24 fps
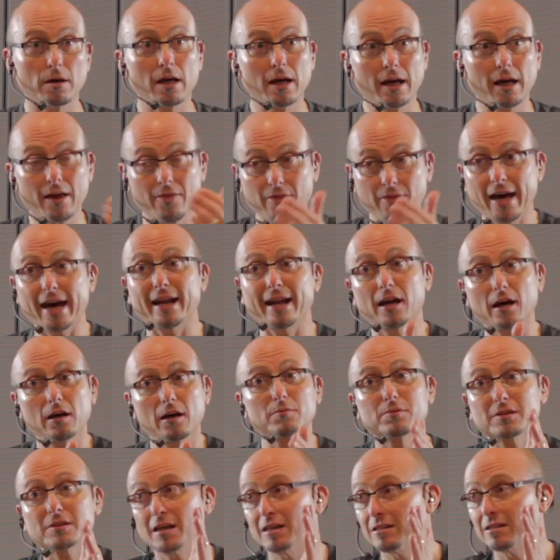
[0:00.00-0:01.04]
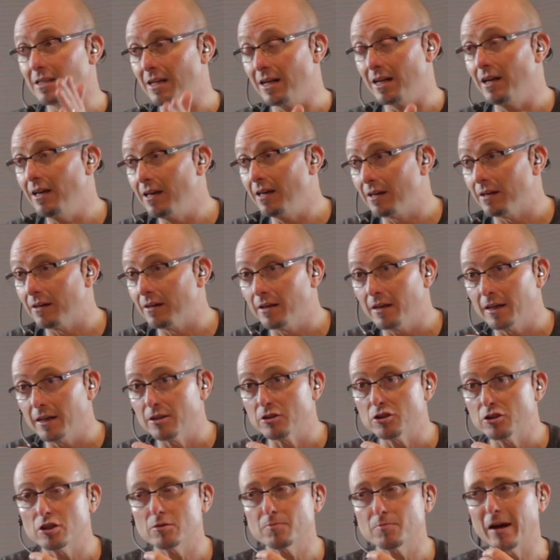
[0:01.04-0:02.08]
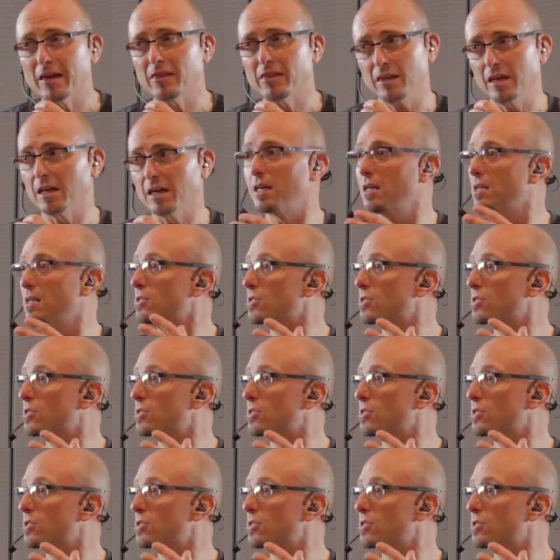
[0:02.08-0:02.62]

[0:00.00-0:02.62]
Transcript: And that helps a ton, is just by thinking